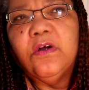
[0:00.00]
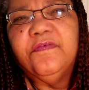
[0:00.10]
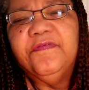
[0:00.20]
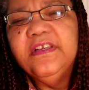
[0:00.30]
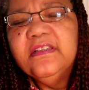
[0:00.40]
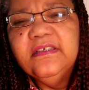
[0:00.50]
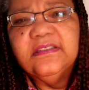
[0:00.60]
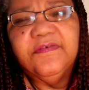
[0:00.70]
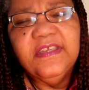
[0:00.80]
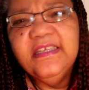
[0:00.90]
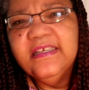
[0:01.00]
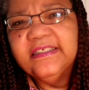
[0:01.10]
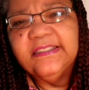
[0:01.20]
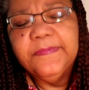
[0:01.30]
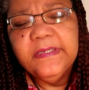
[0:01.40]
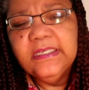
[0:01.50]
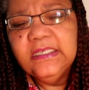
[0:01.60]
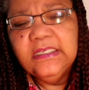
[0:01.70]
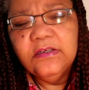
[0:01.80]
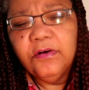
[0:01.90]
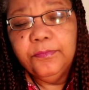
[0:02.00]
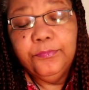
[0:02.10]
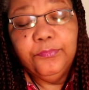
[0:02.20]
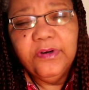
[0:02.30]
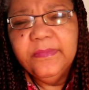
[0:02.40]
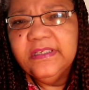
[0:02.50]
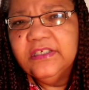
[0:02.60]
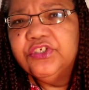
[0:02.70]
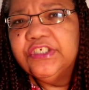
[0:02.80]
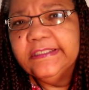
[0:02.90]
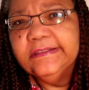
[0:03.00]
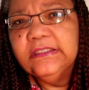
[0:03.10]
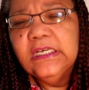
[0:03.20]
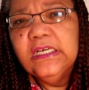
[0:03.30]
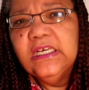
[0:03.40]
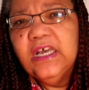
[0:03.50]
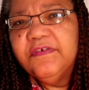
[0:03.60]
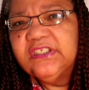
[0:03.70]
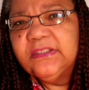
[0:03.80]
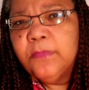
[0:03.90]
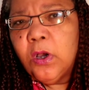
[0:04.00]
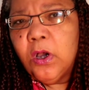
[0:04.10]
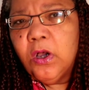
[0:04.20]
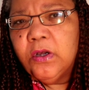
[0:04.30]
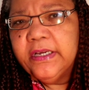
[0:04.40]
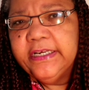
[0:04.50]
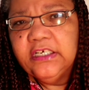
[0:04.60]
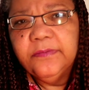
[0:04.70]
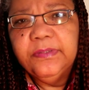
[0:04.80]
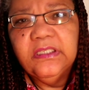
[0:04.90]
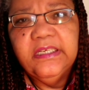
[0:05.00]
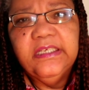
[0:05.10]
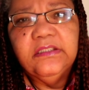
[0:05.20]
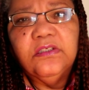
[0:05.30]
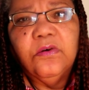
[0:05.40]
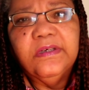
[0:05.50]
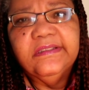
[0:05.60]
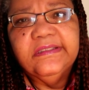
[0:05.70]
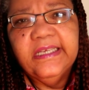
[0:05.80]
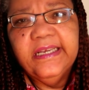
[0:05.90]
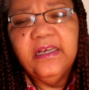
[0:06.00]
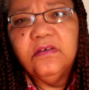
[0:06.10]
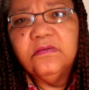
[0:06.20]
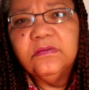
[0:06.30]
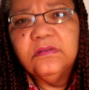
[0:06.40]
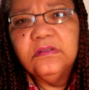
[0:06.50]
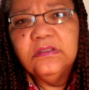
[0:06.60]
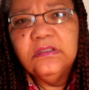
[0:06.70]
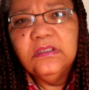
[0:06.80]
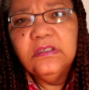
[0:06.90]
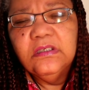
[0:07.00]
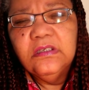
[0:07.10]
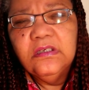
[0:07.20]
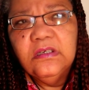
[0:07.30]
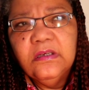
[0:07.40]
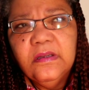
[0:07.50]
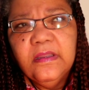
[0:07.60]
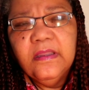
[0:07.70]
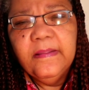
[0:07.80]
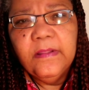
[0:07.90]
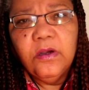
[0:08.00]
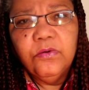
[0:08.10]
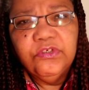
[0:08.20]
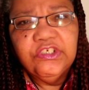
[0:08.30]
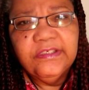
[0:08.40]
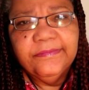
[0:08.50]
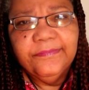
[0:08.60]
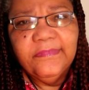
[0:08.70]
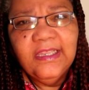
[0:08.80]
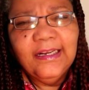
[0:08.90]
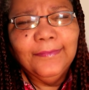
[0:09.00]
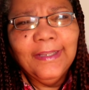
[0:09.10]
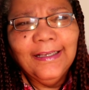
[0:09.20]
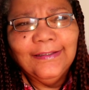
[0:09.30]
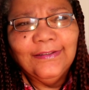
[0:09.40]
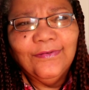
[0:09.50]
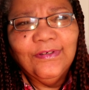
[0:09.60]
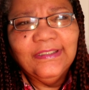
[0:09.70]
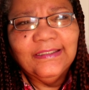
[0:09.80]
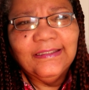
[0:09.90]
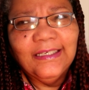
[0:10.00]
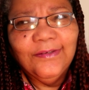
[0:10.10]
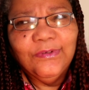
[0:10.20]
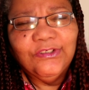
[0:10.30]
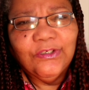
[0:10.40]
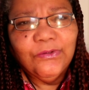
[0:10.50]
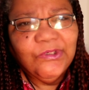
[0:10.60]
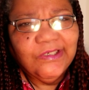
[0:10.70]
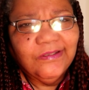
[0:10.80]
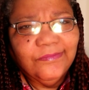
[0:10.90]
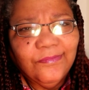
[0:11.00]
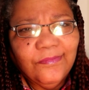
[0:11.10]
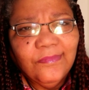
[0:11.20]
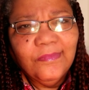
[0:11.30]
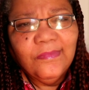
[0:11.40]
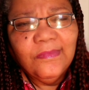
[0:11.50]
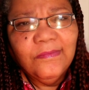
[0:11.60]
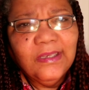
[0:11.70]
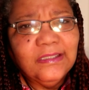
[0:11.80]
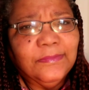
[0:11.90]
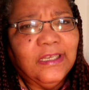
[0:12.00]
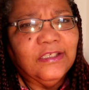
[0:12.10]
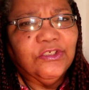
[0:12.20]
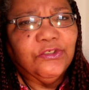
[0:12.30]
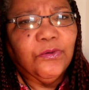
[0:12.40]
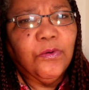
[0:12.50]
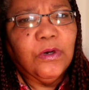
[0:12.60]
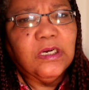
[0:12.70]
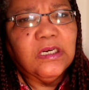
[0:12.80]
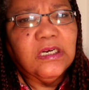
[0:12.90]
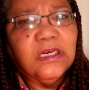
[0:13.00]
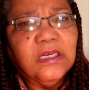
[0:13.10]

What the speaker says: or feelings of ESP or premonition, of a small airplane going down in the ocean. And I'm not going to say which ocean, because I'm not sure.